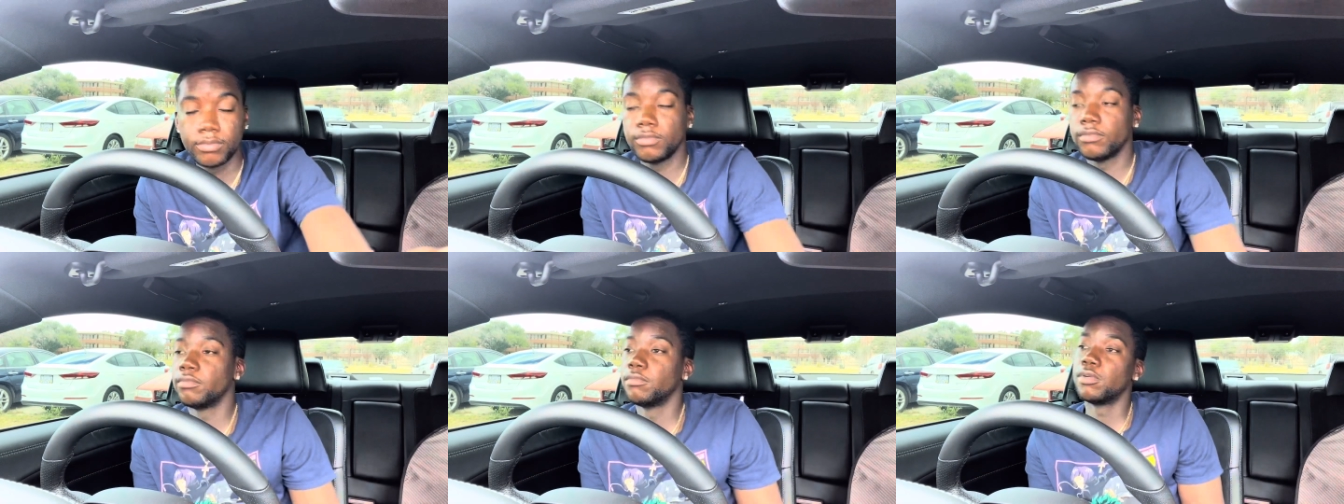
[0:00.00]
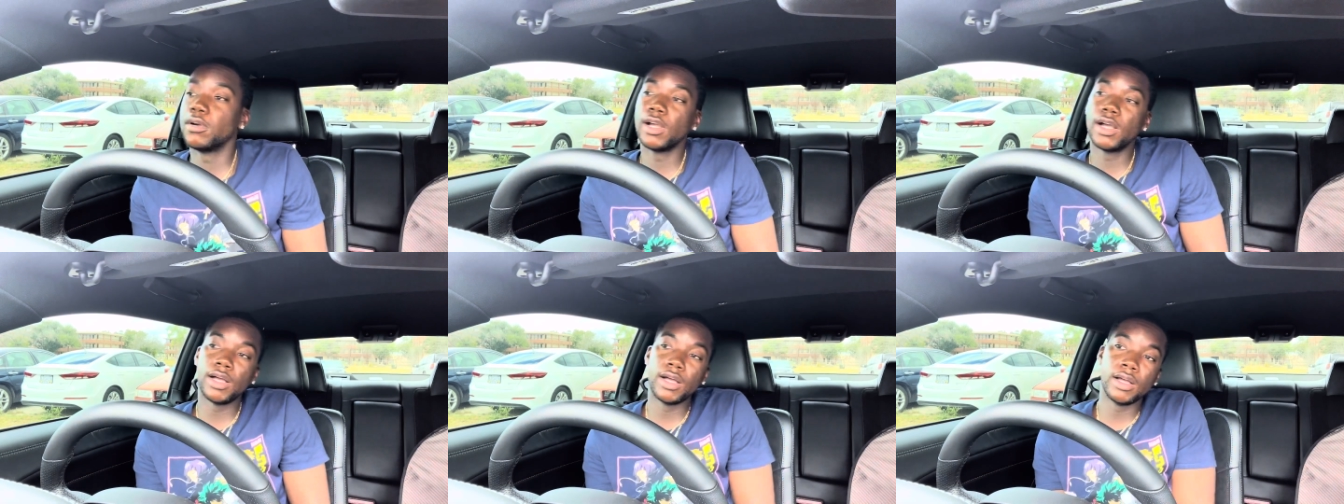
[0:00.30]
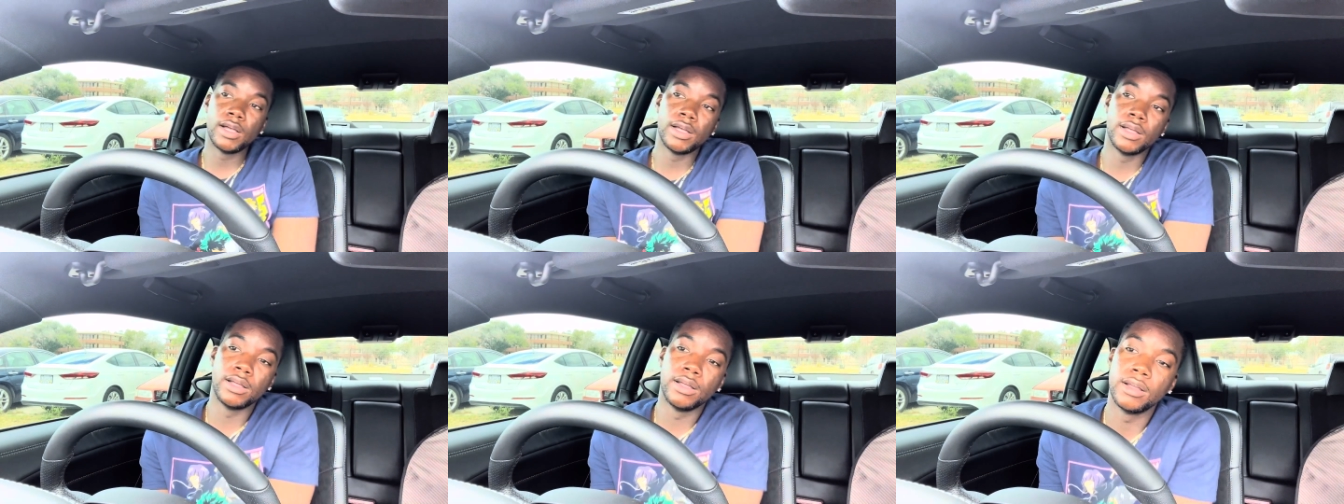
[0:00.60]

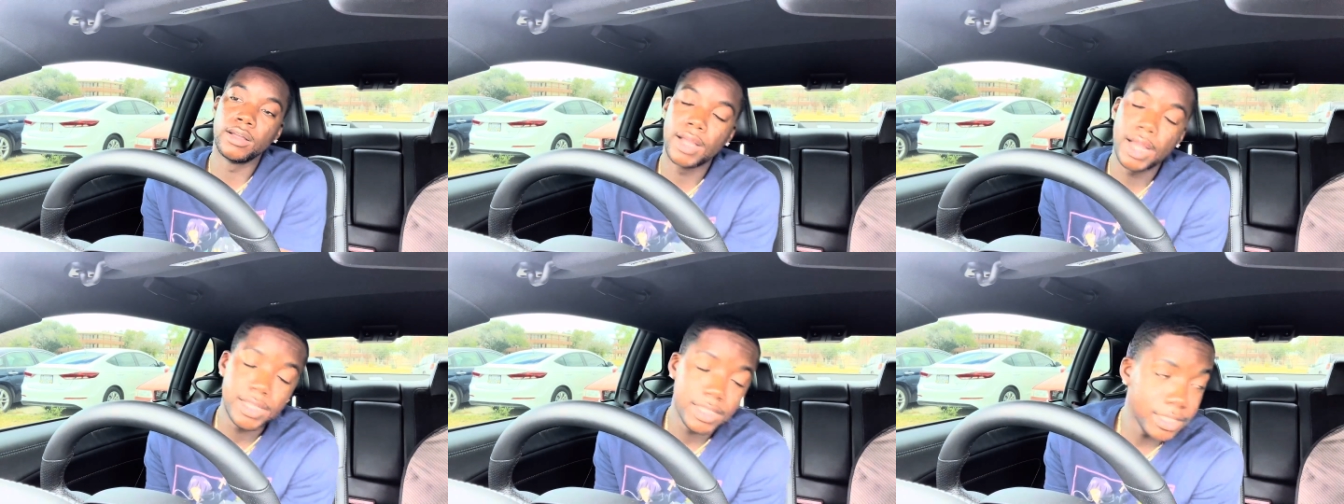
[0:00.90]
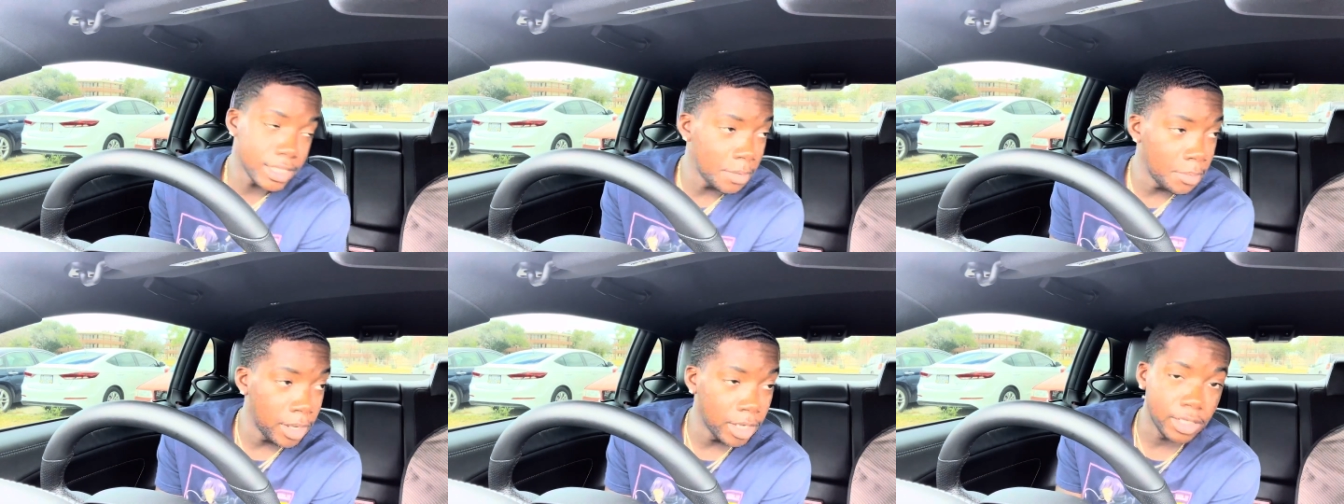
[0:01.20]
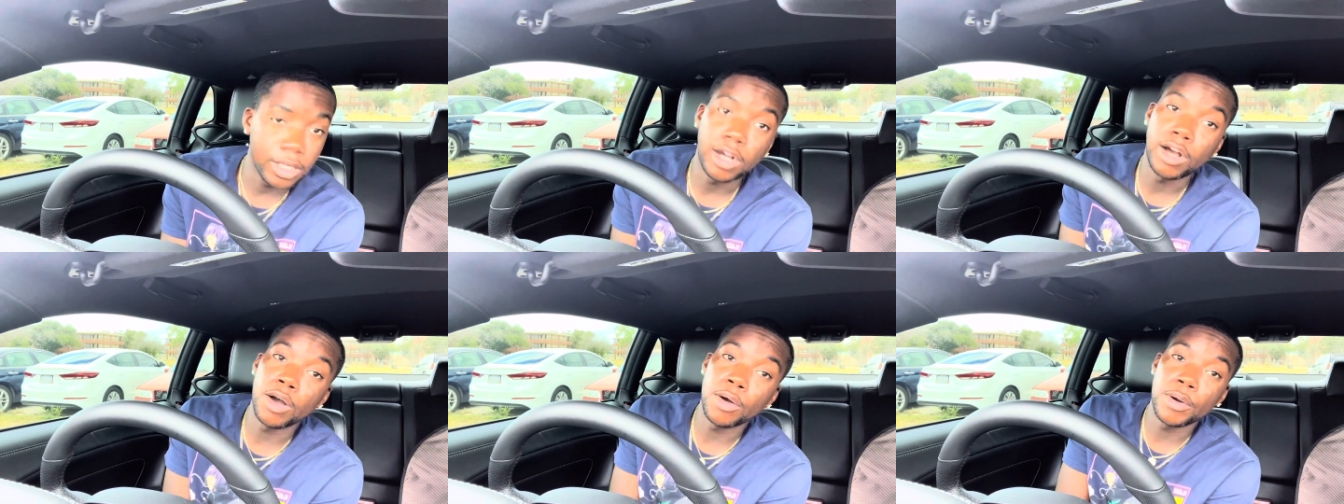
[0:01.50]
Bro, I just got my
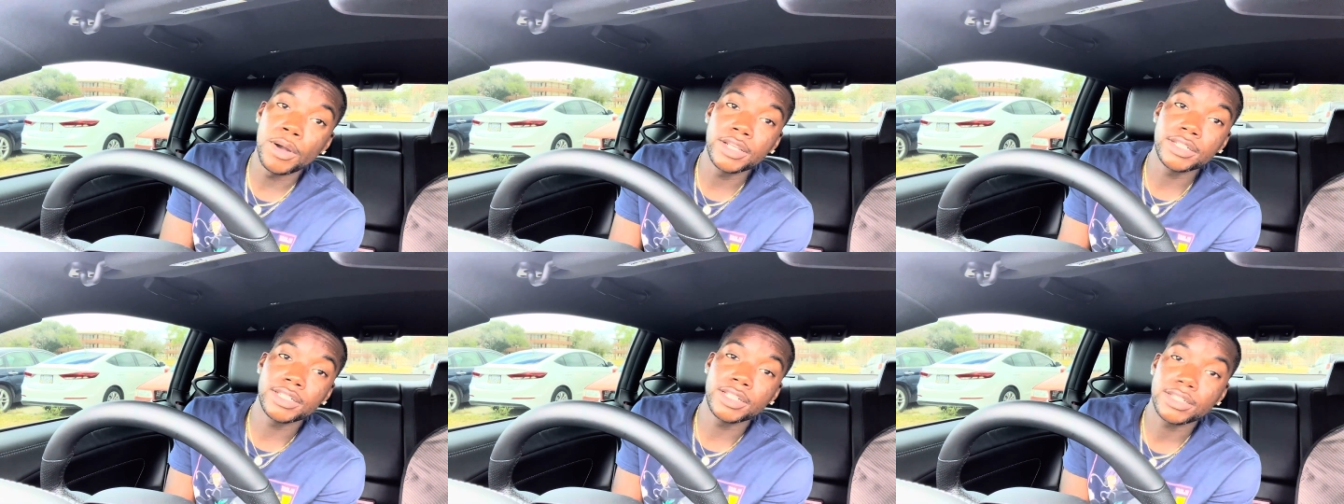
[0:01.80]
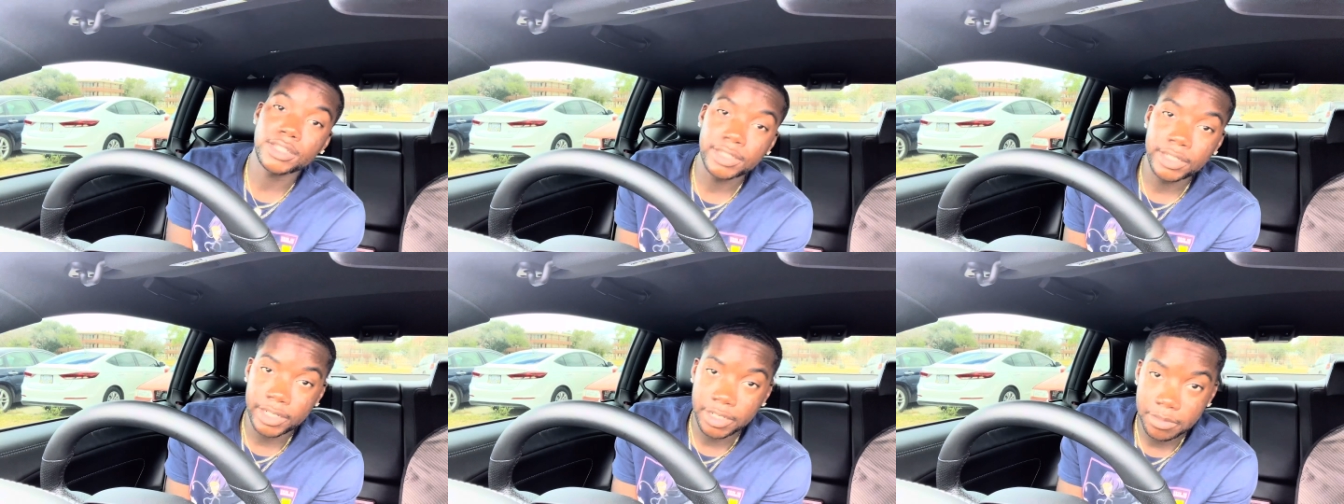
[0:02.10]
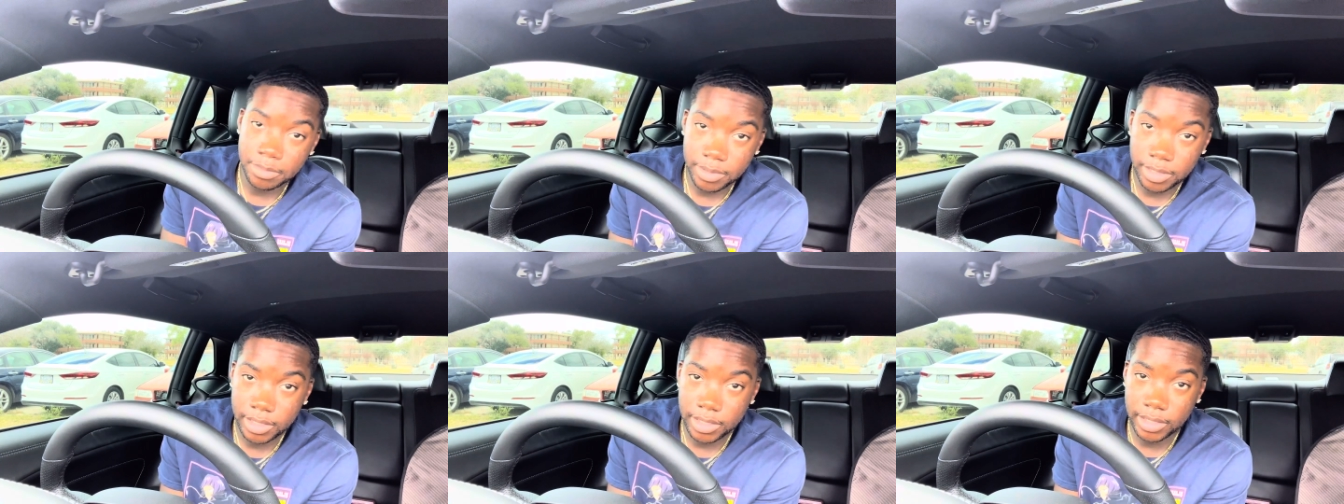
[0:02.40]
car washed yesterday,
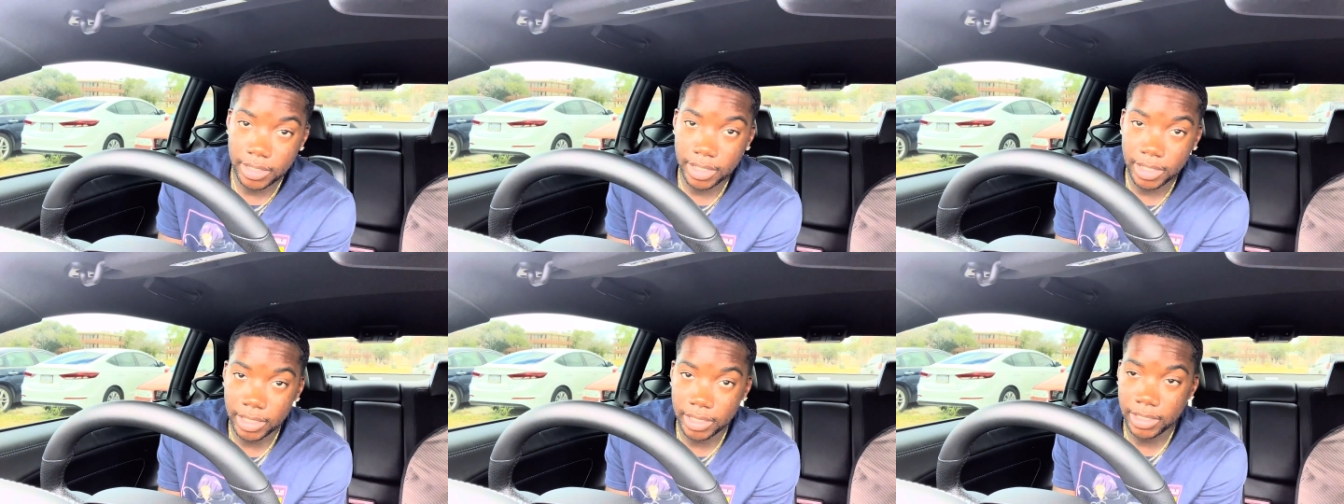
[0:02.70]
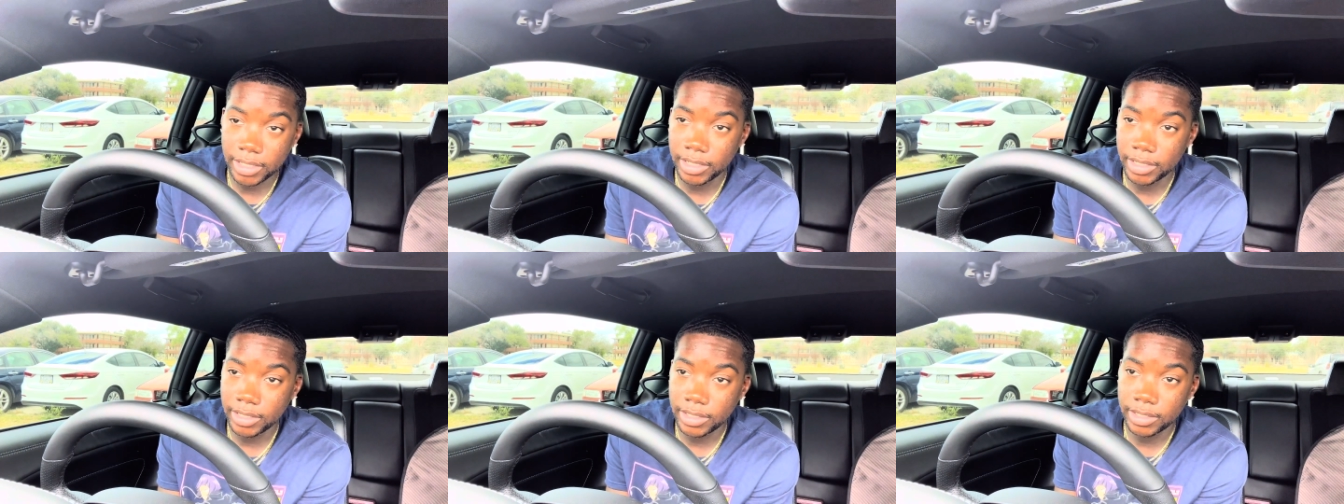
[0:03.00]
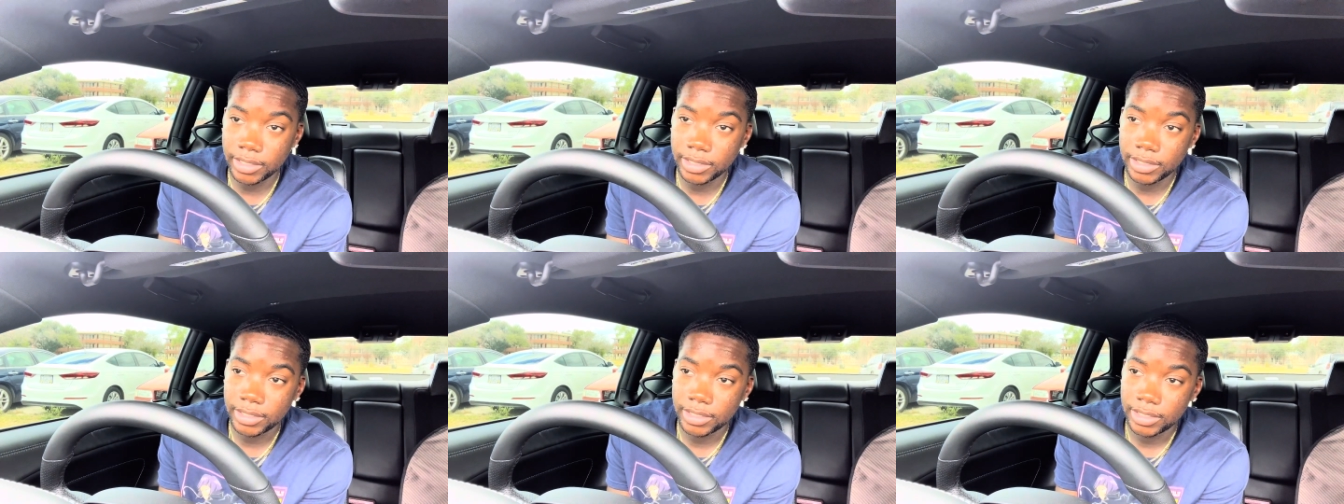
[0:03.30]
bro,
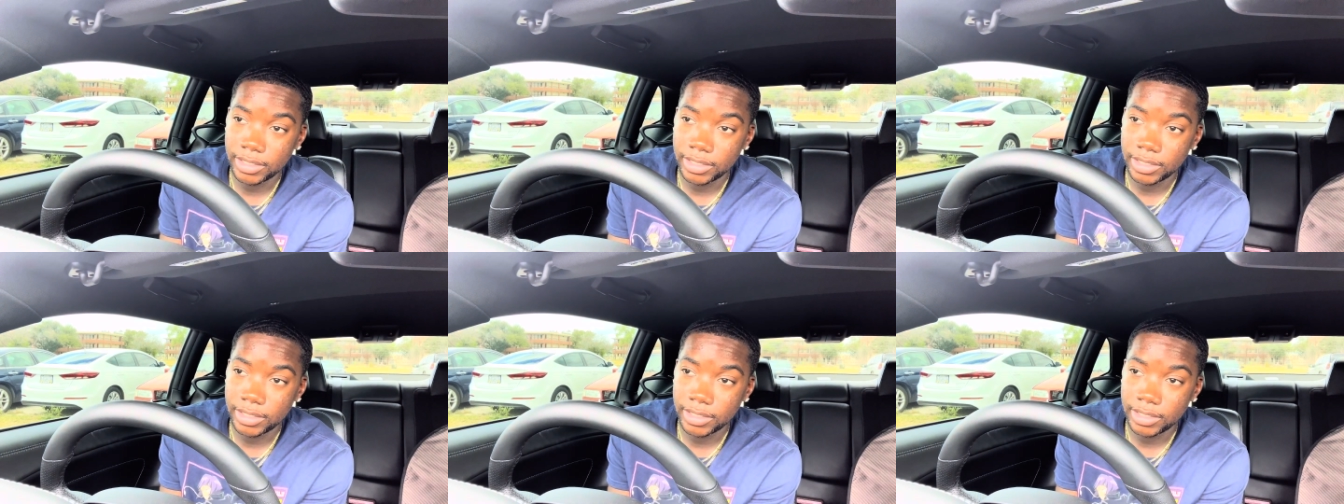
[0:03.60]
and